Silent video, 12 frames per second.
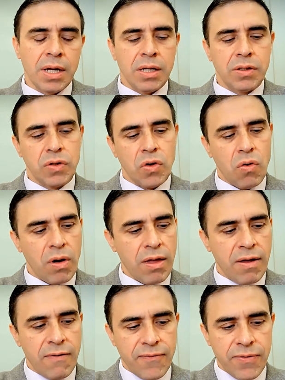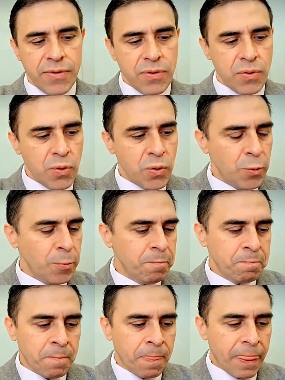So if you
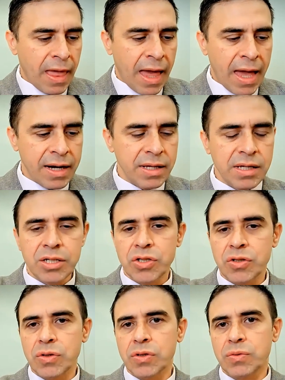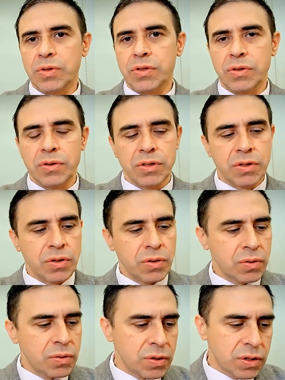had issues with certain
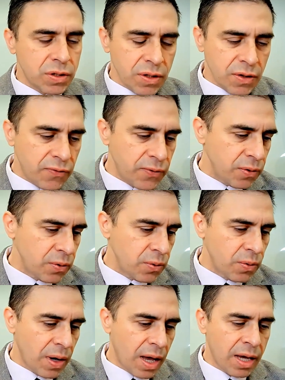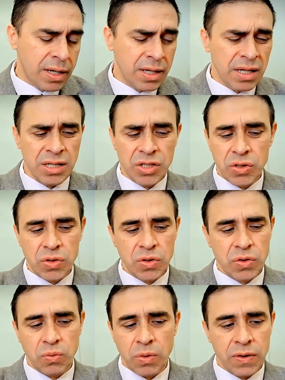students, if you had
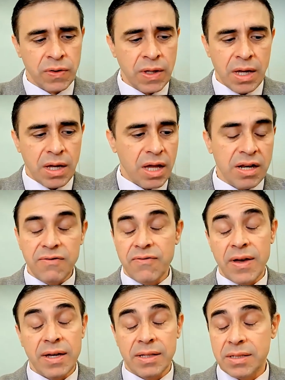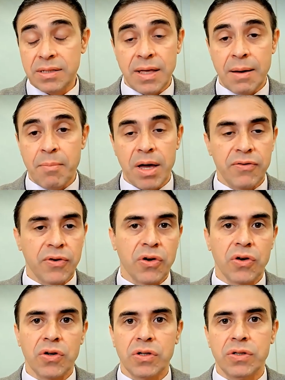issues with an event that might have
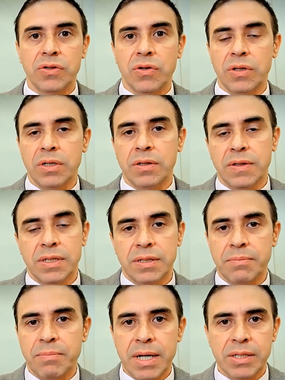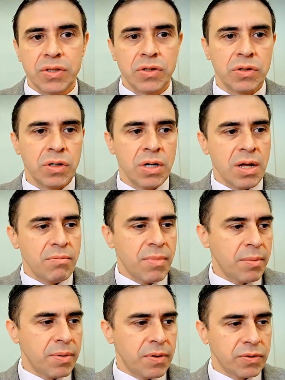occurred during the semester,
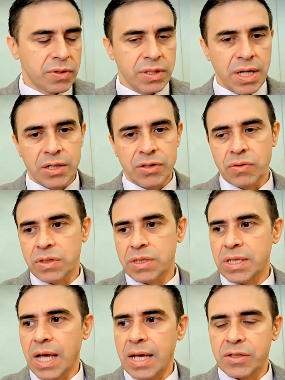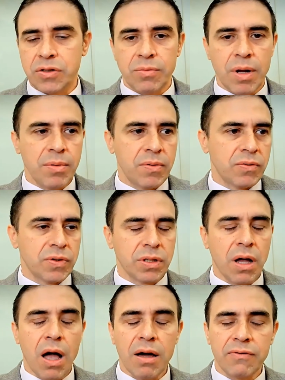maybe there was a natural disaster, maybe there was
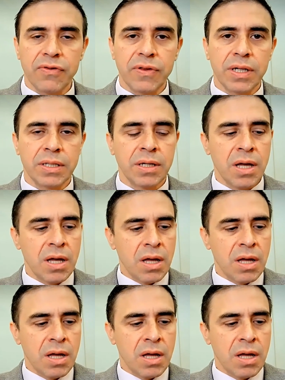conflict,